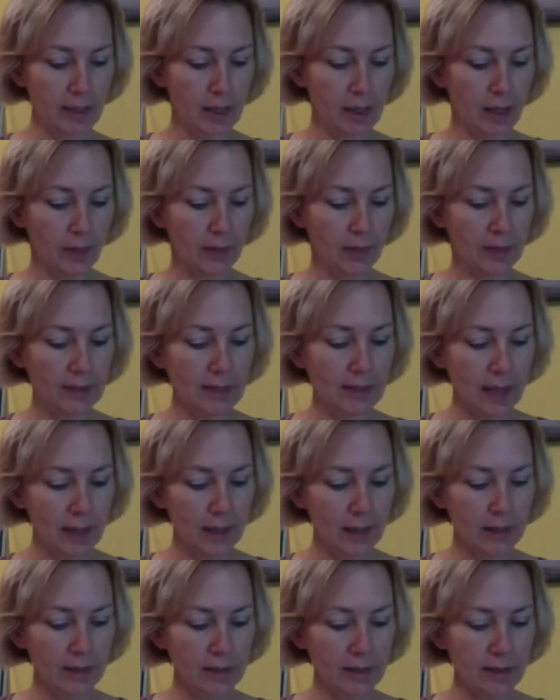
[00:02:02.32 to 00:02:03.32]
The
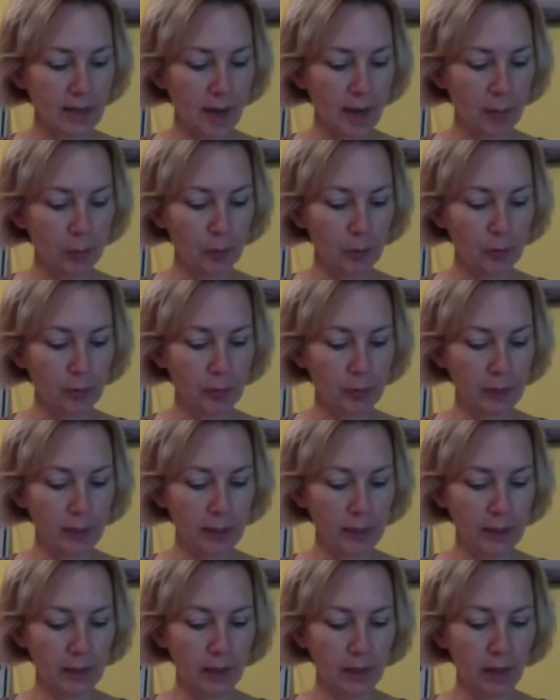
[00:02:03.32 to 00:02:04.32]
second step would
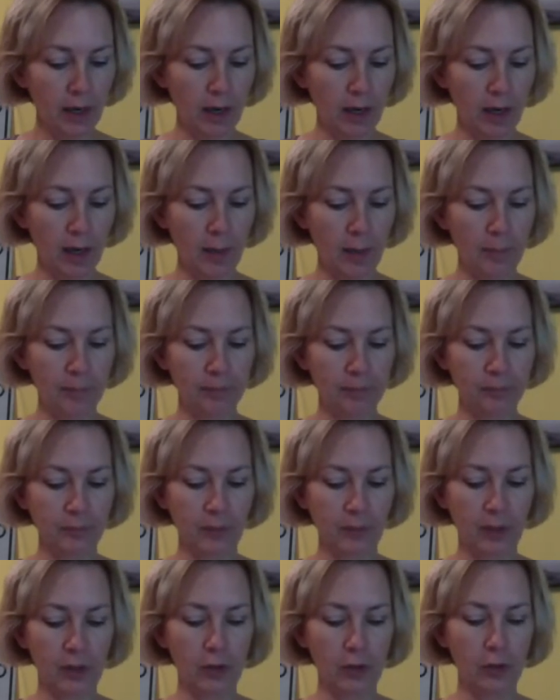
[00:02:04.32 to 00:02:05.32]
be
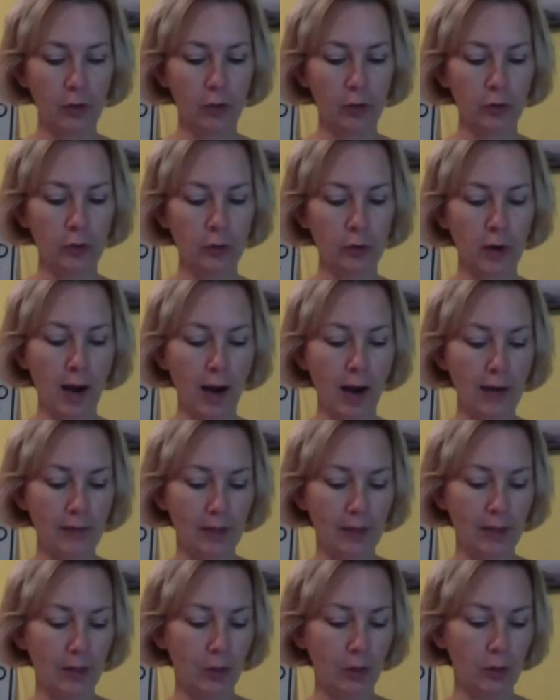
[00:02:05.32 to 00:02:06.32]
you're
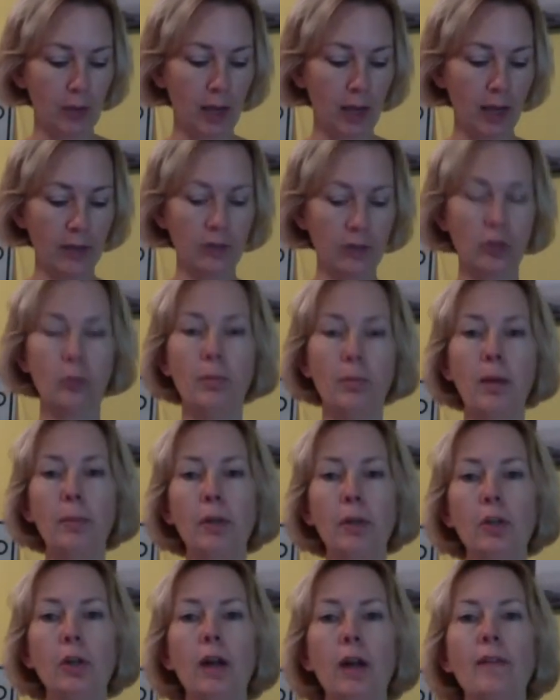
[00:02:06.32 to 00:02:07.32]
driving, okay? So
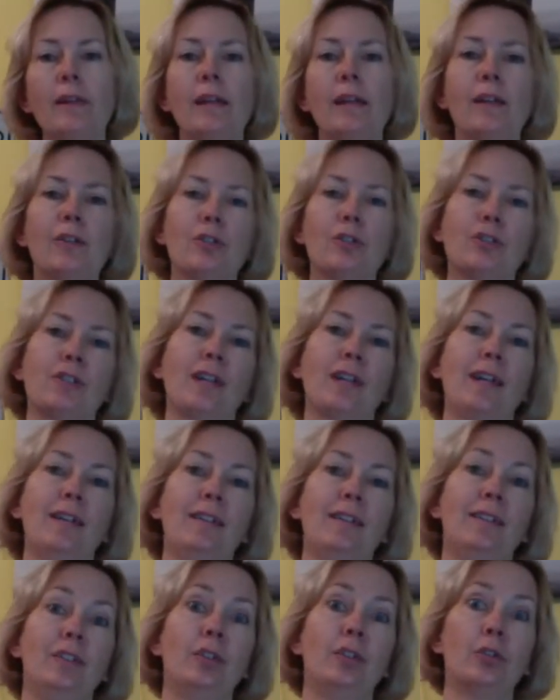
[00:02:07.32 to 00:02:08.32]
maybe you're on the
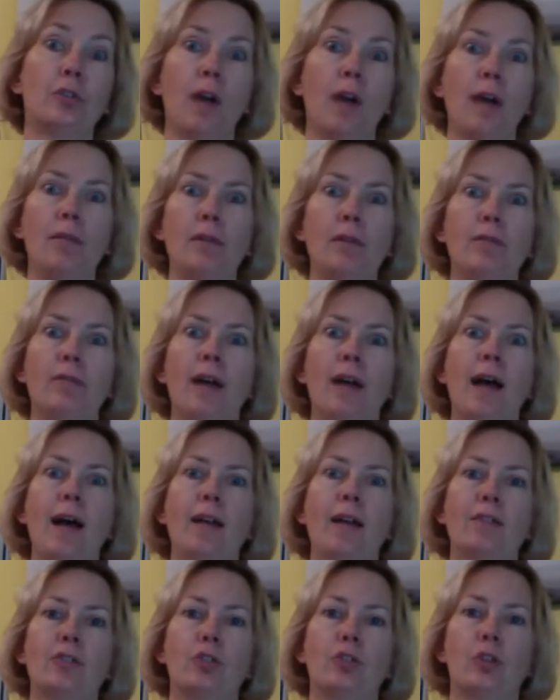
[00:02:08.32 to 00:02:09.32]
interstate. You're driving
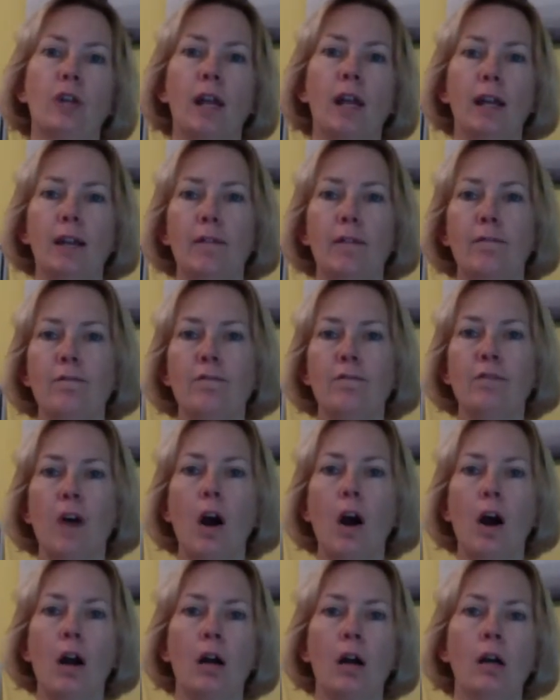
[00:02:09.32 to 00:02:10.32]
fast. You're getting
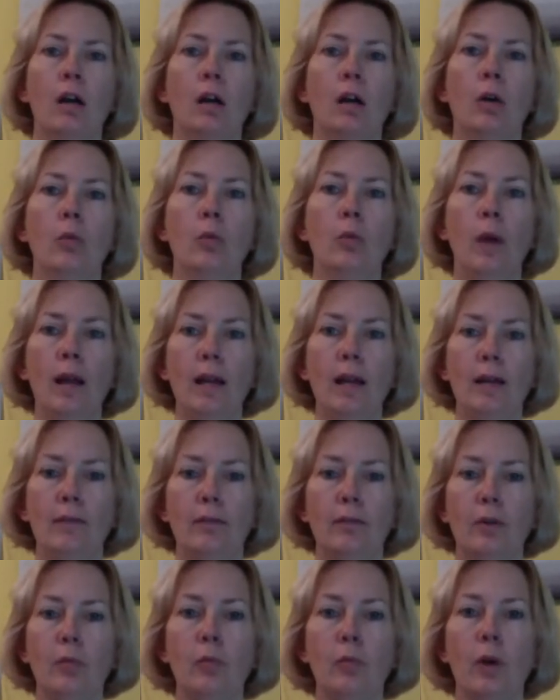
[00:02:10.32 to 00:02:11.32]
far away
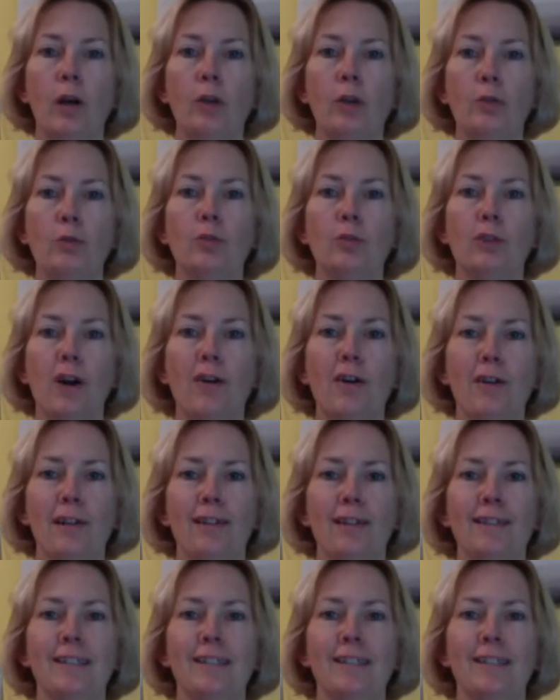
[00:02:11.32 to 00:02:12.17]
from where you started.